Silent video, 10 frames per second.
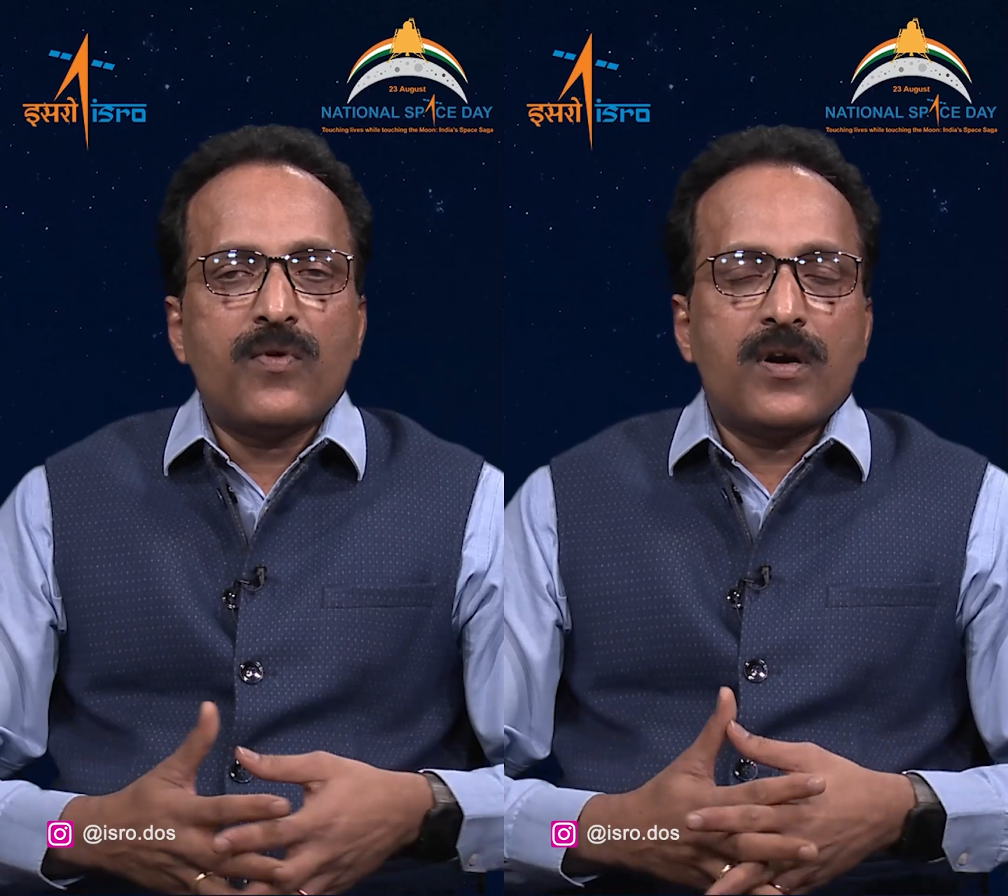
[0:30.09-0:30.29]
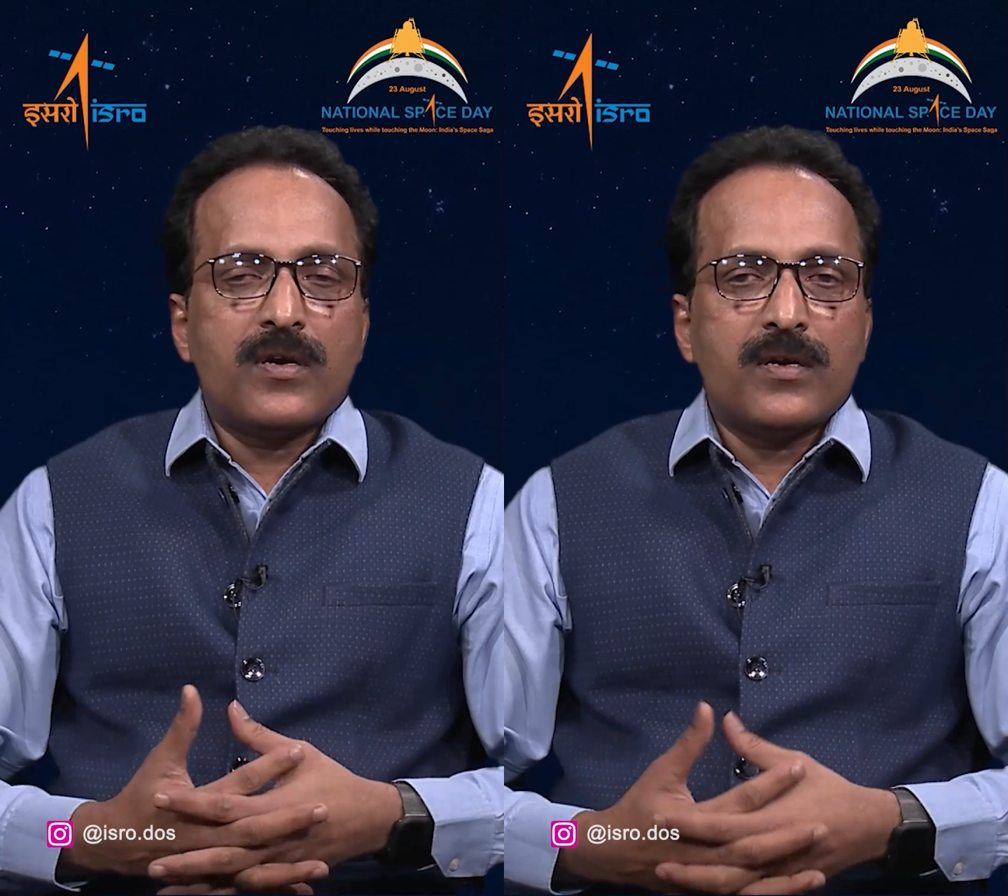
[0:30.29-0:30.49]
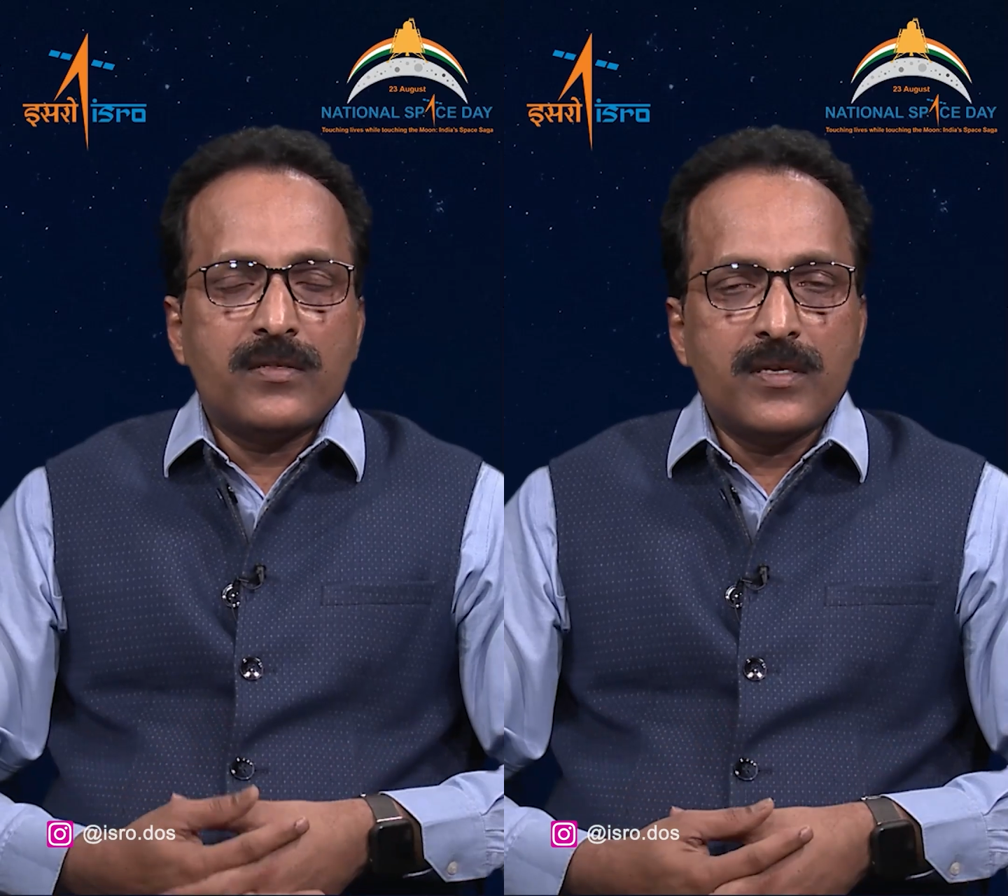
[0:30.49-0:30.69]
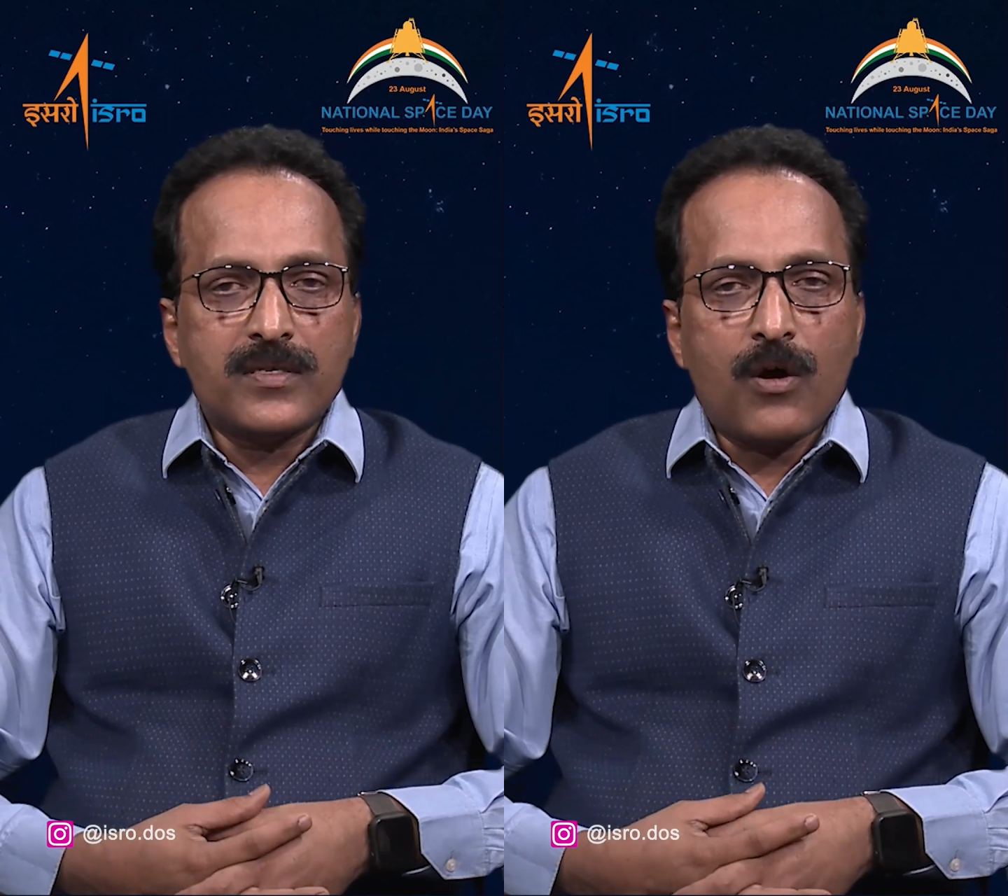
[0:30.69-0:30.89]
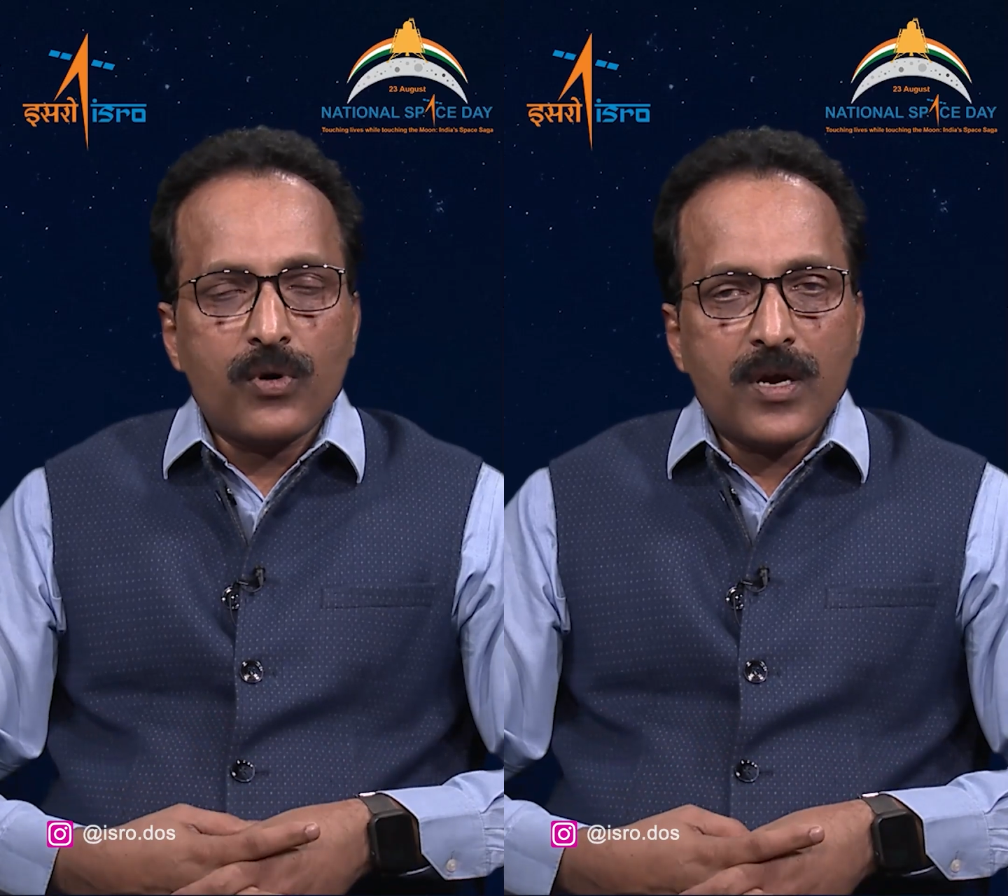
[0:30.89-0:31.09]
what
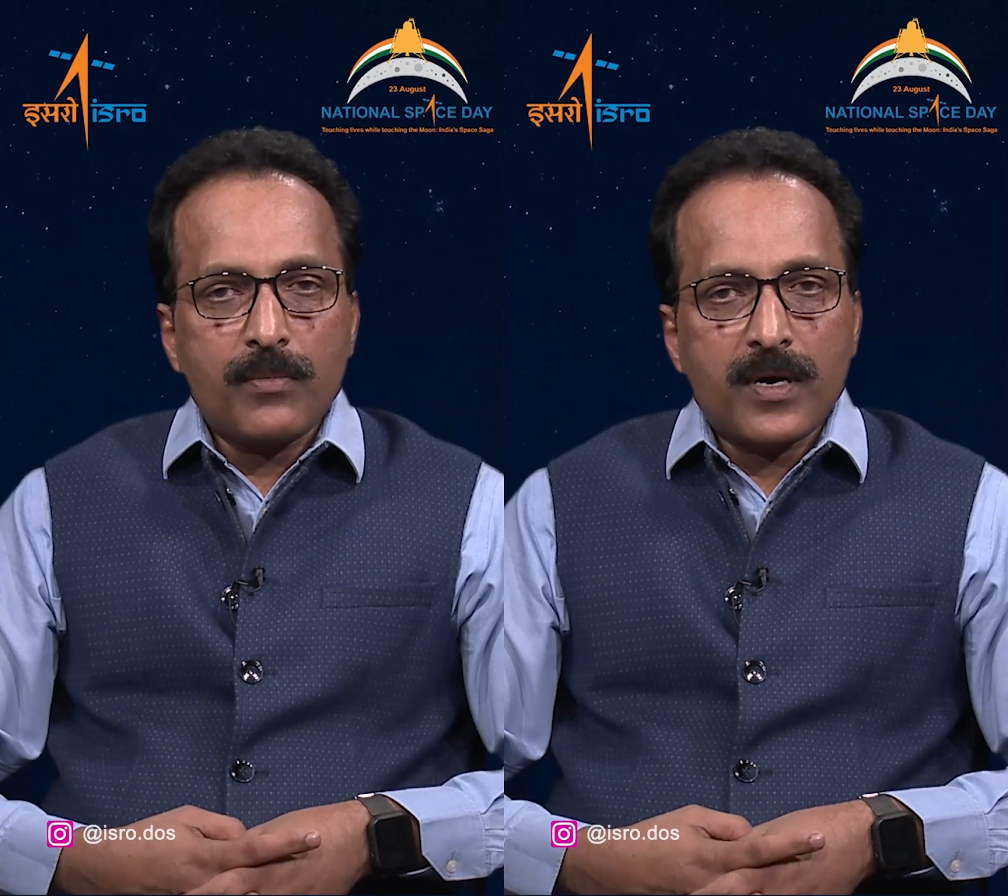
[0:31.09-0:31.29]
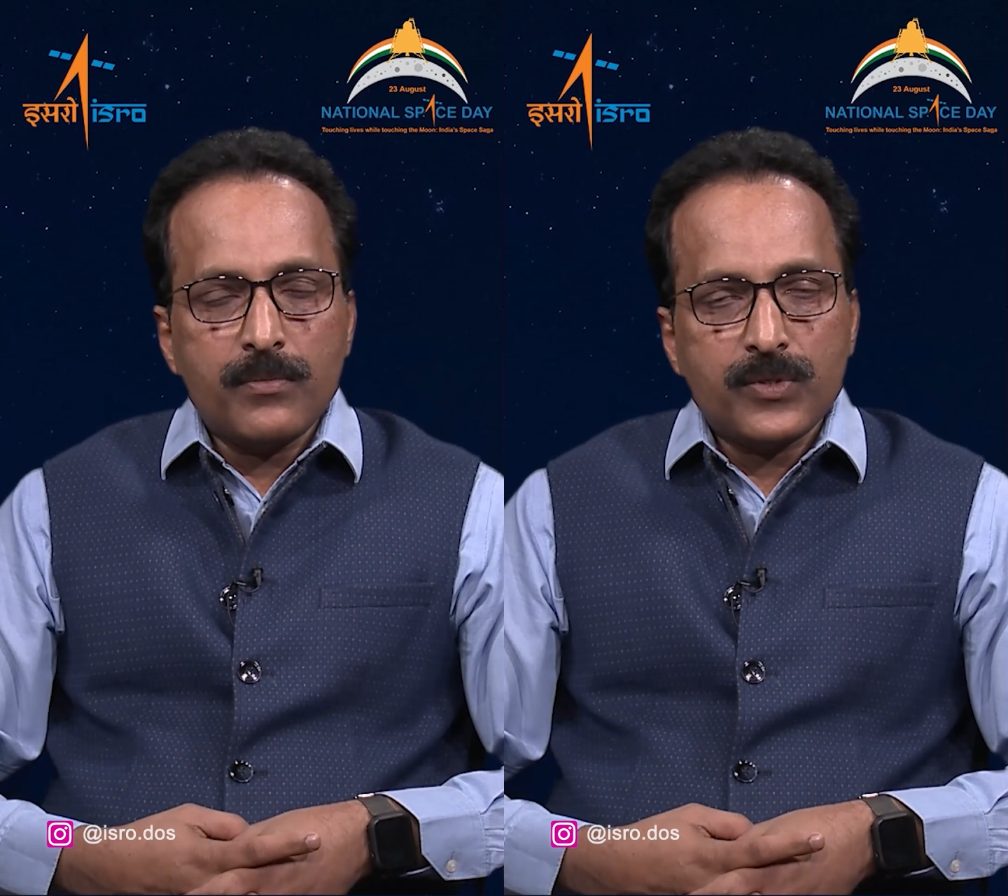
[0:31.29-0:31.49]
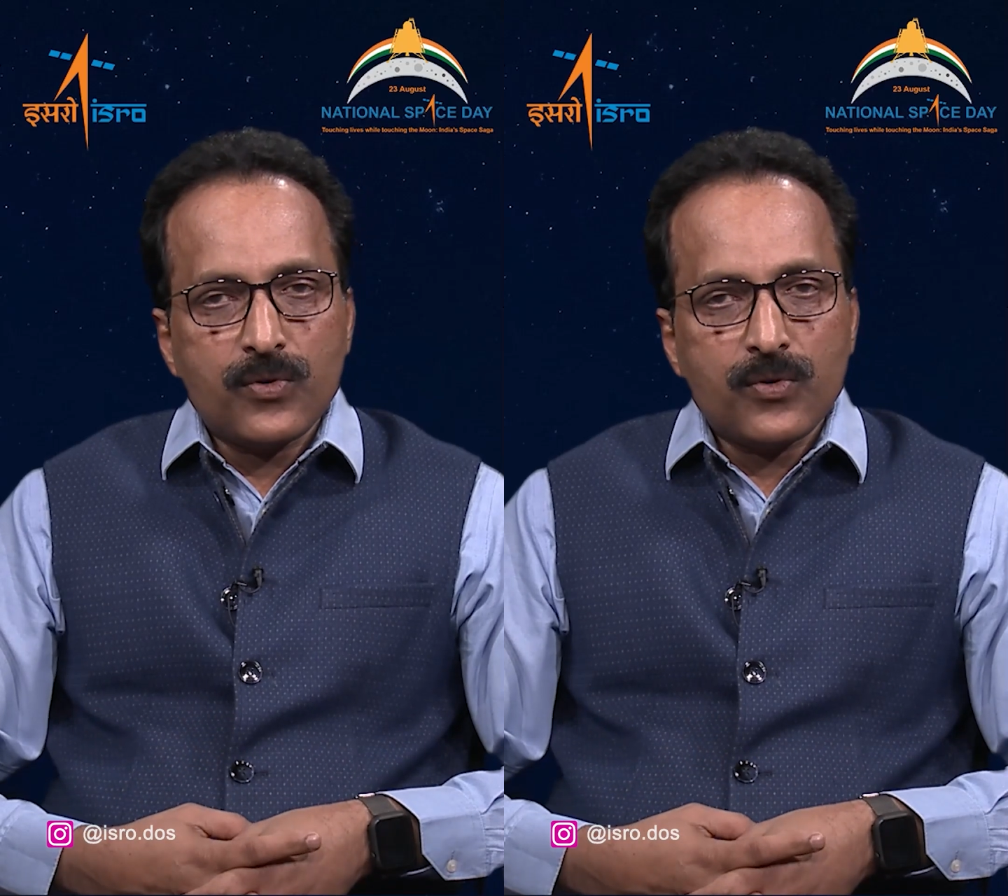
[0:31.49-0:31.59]
this outcome comes.